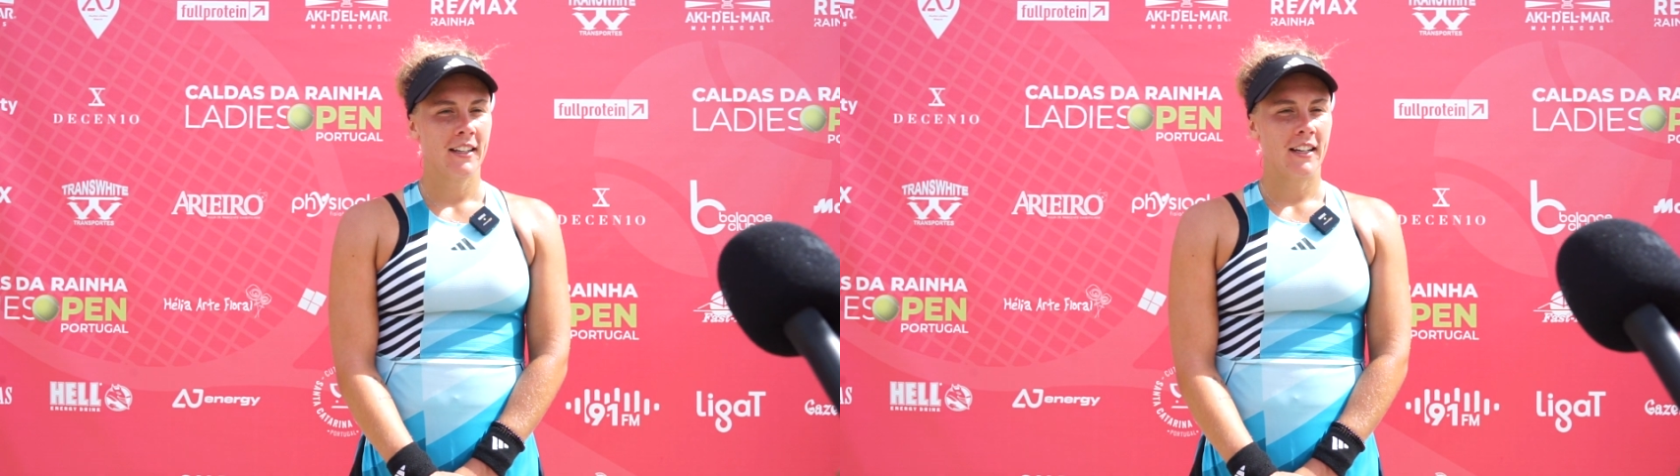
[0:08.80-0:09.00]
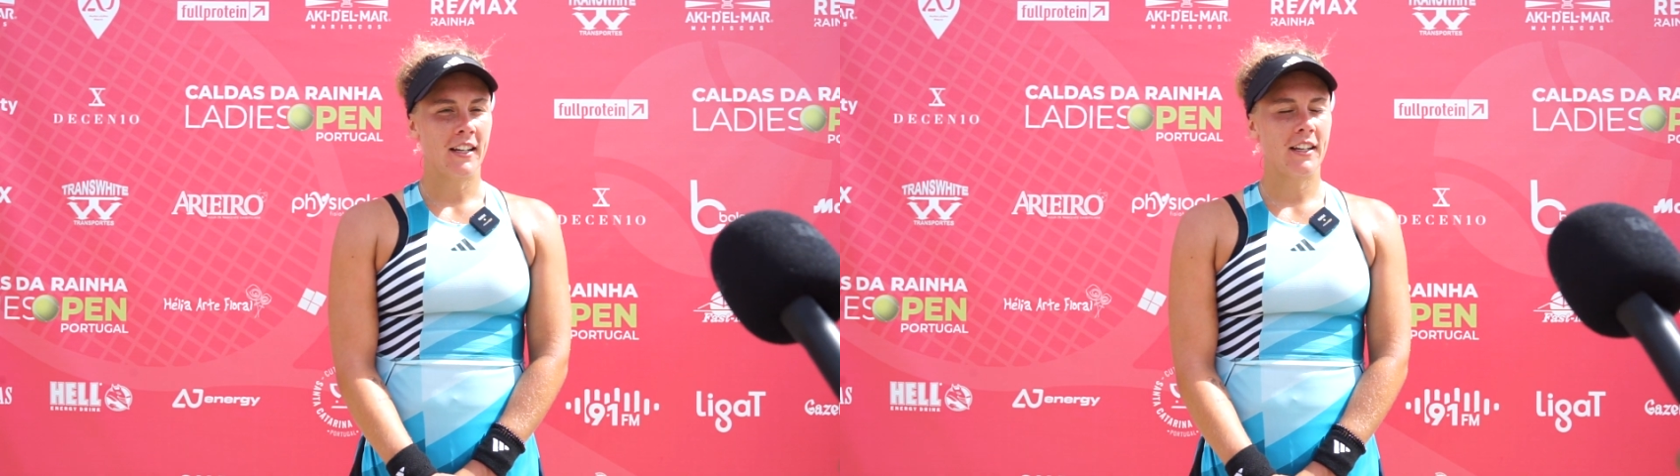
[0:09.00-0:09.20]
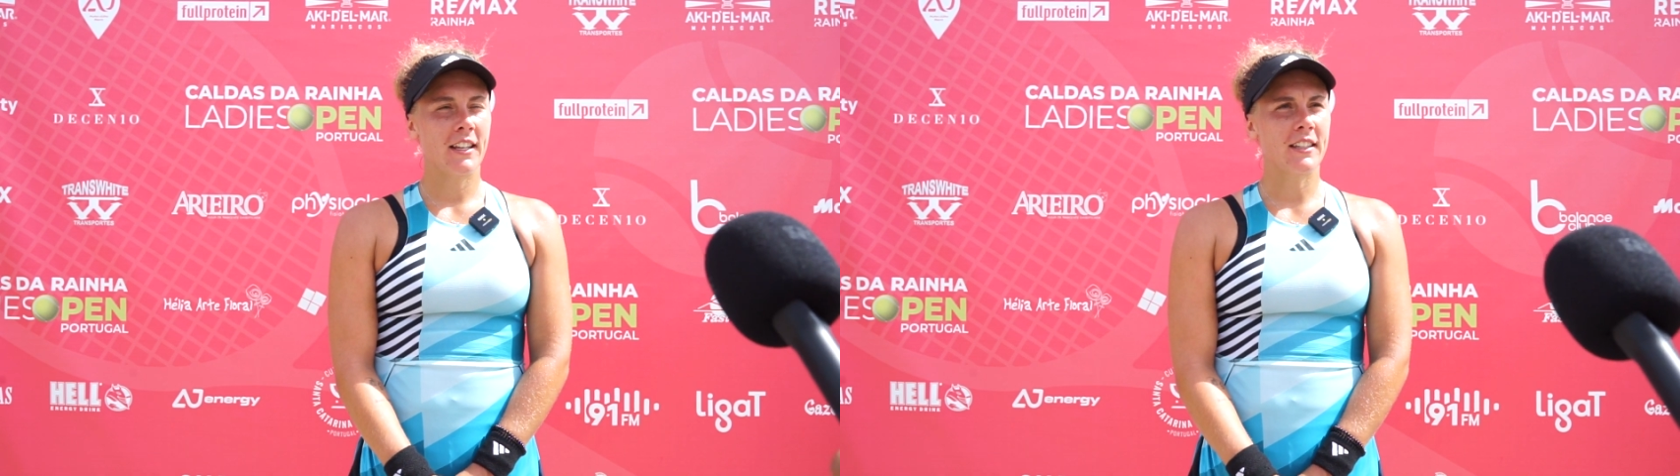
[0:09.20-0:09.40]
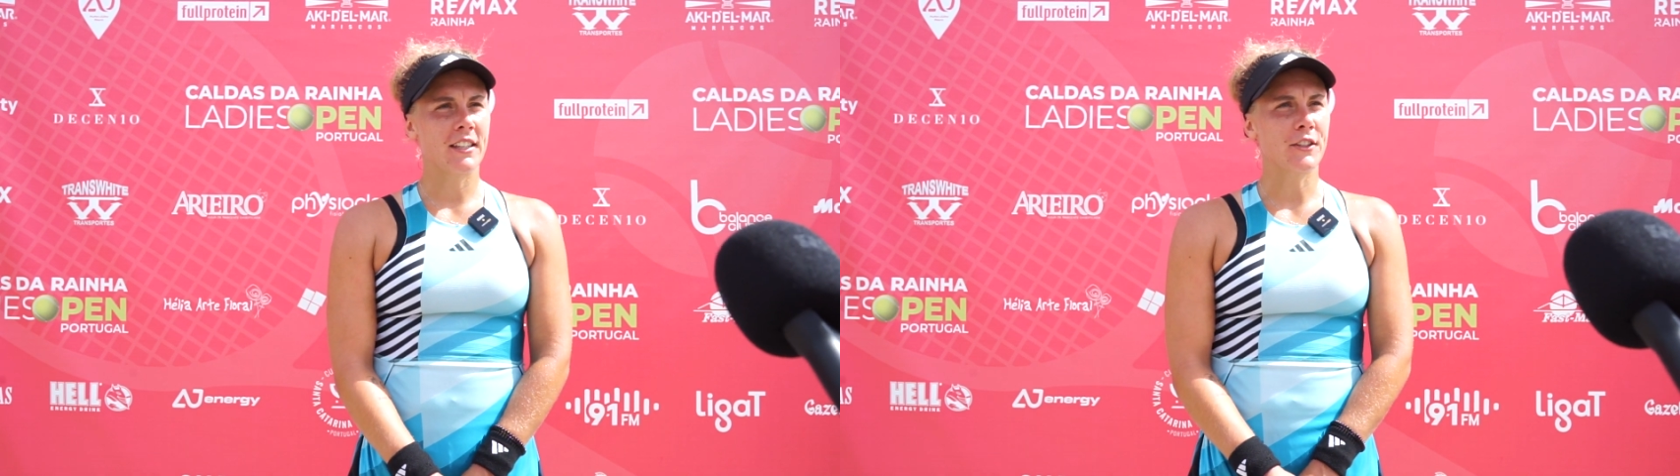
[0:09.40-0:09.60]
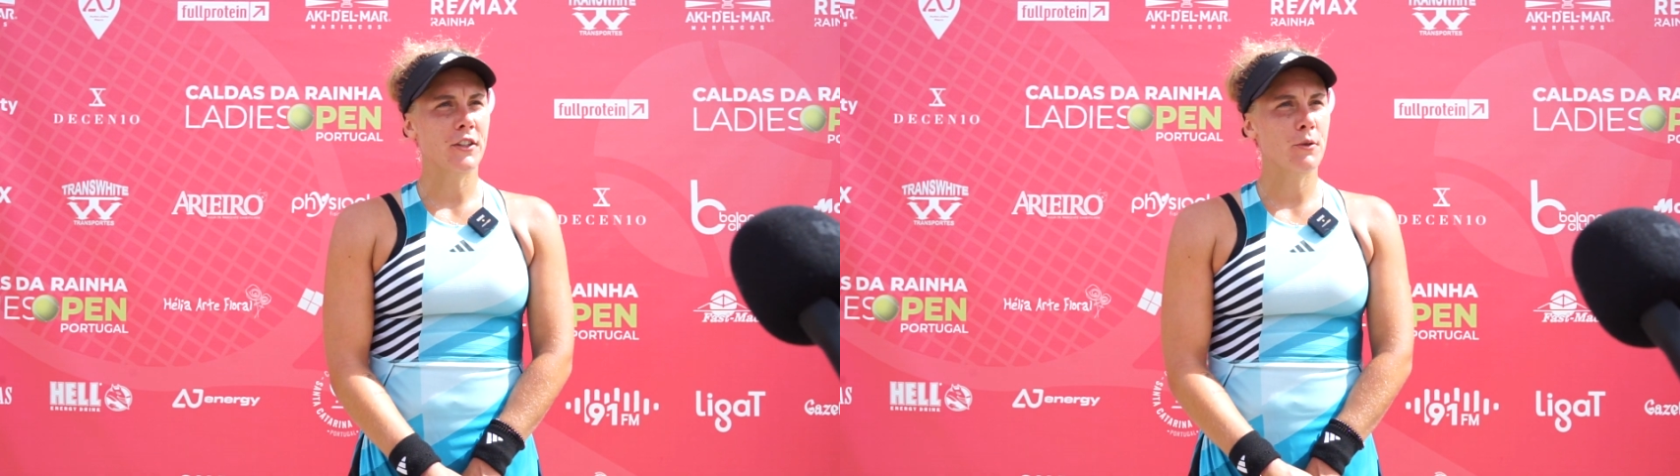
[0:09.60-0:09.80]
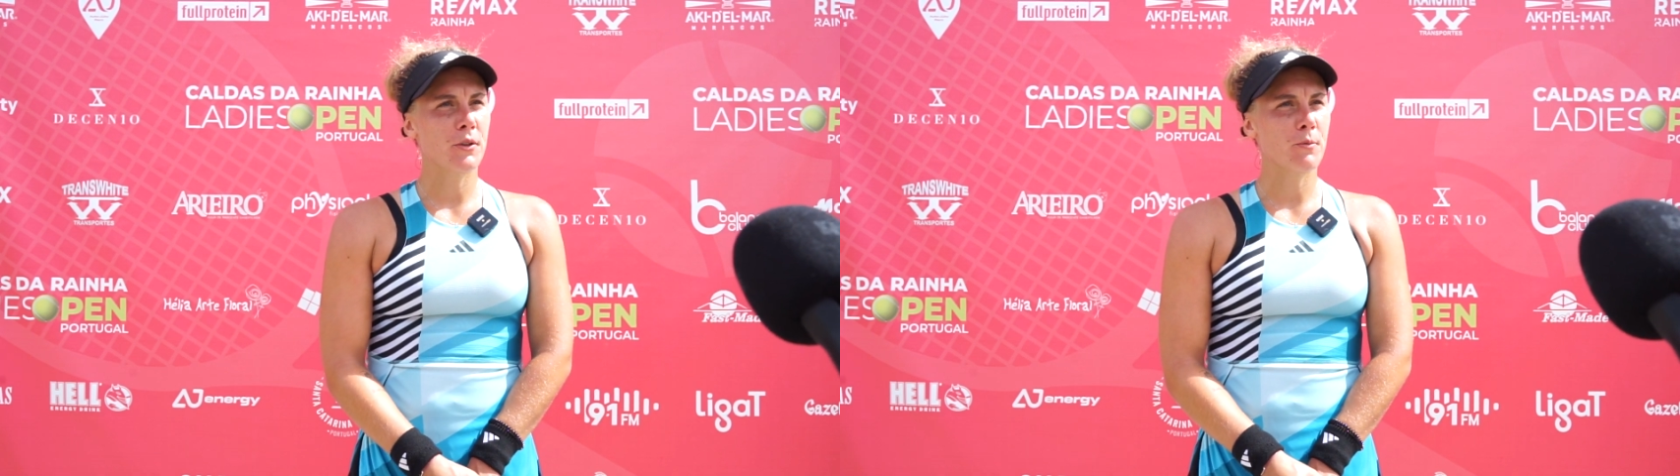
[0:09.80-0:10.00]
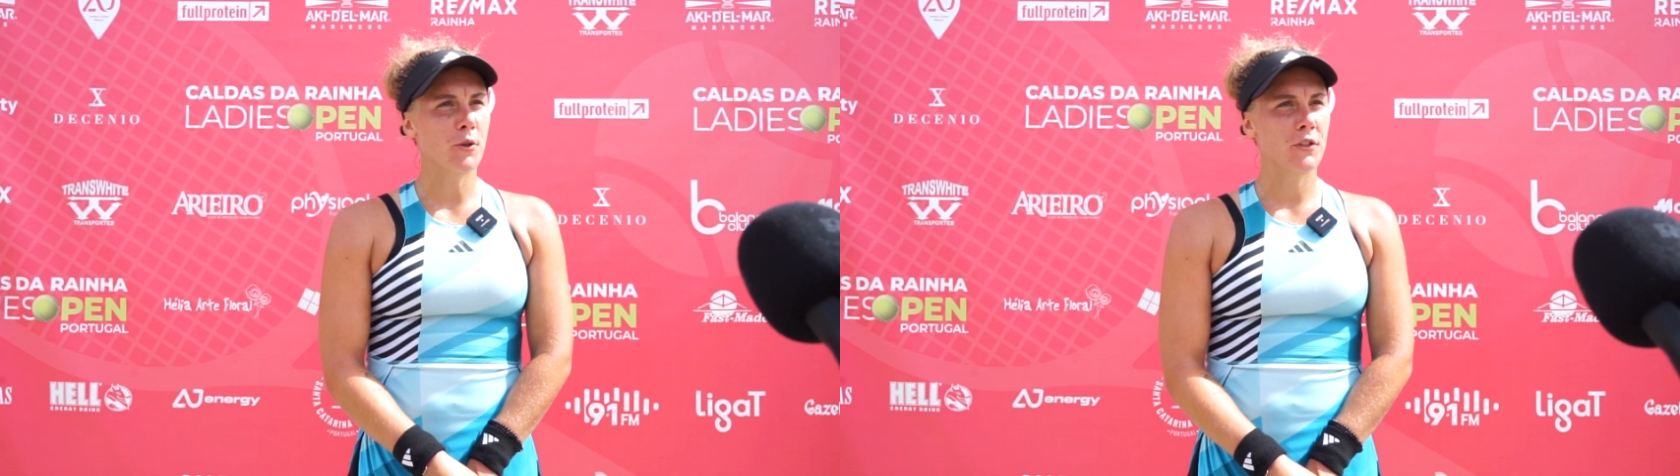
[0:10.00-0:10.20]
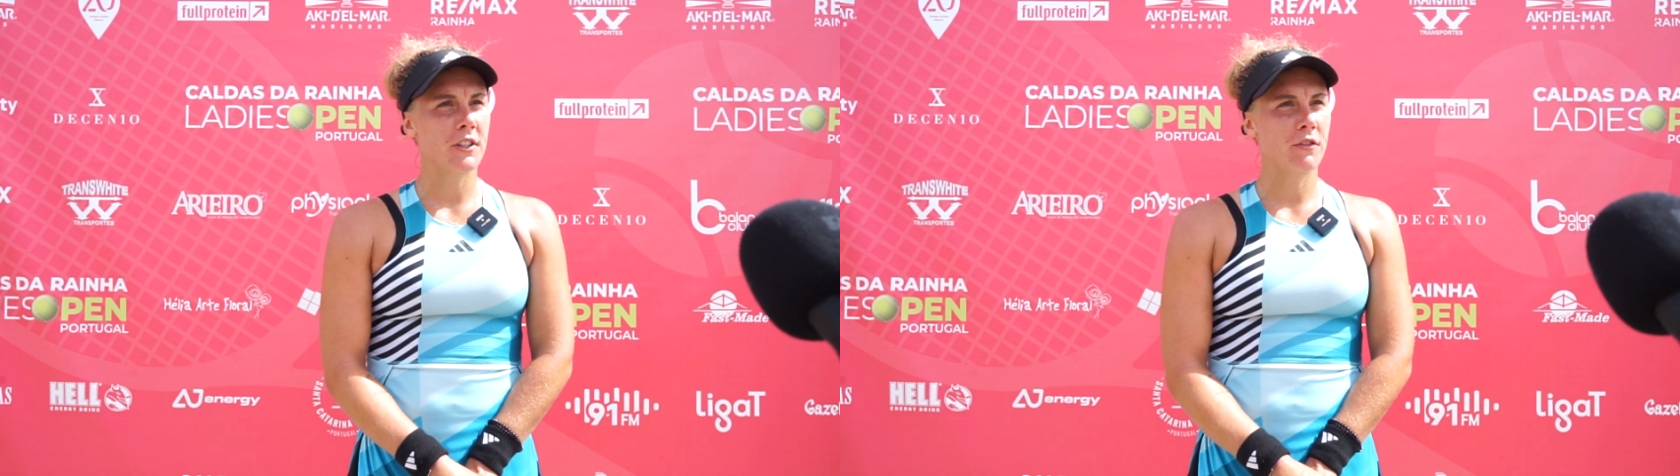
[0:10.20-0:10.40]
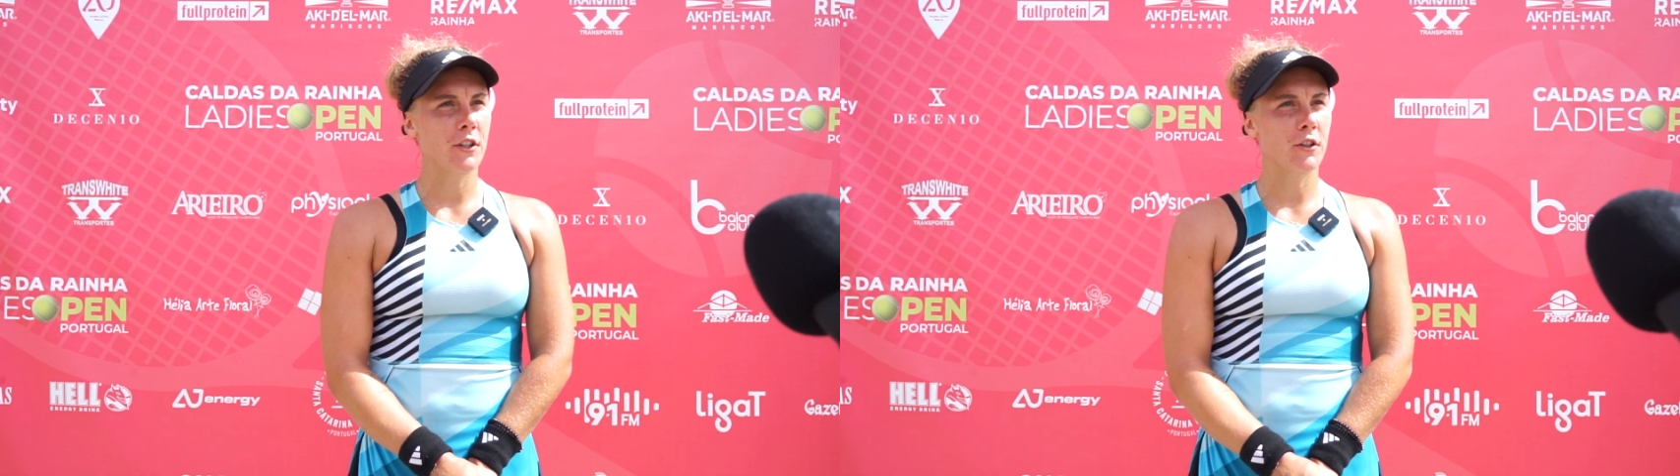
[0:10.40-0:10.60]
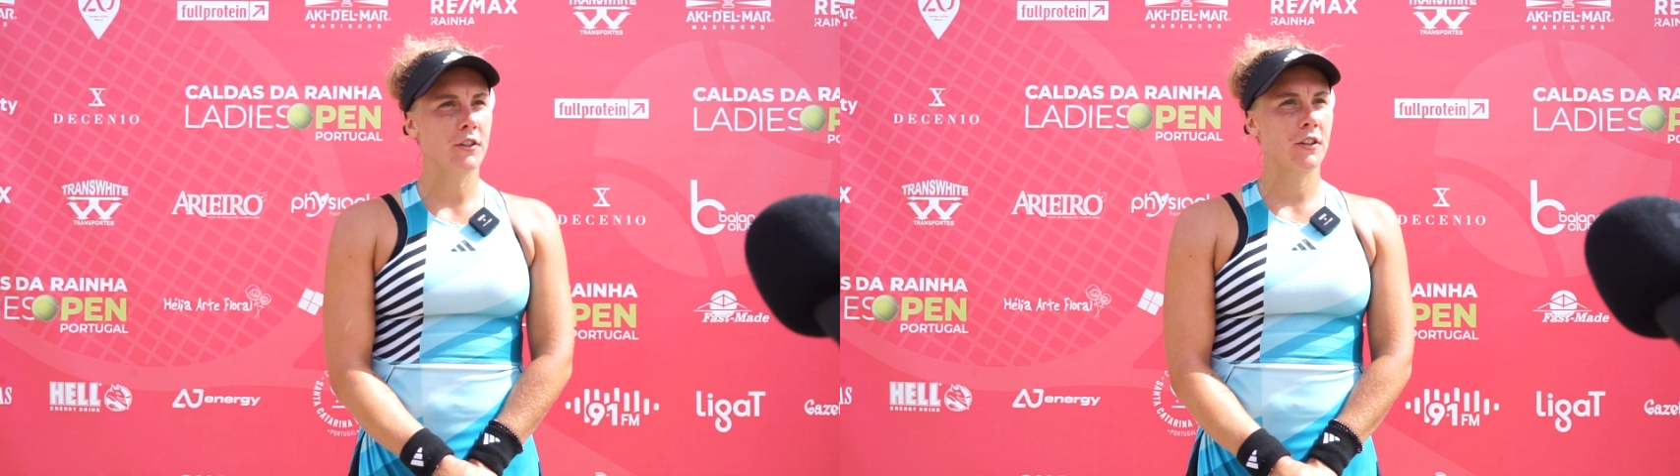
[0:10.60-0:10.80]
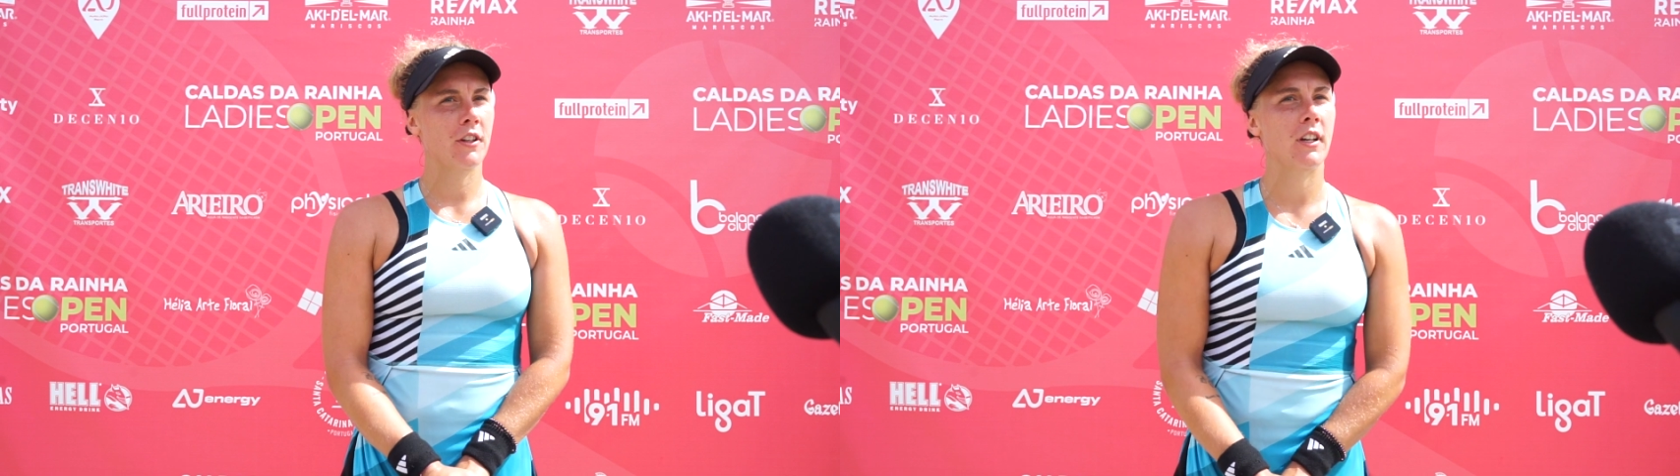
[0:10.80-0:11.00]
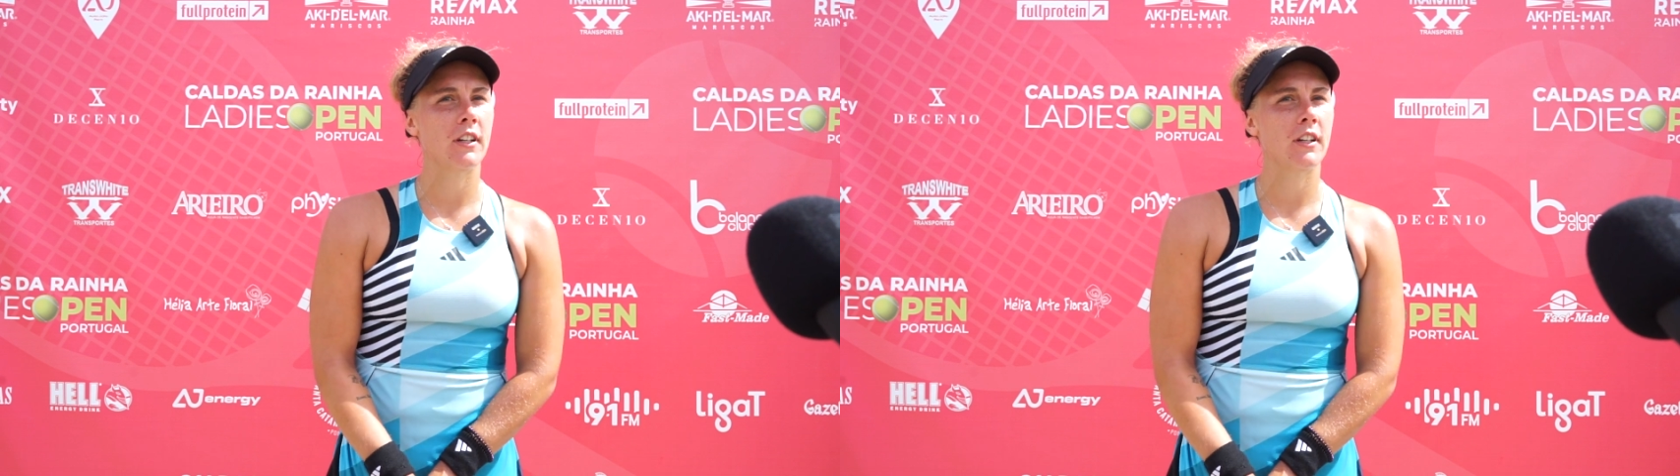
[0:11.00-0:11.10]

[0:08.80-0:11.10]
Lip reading: Yes, yesterday was more difficult.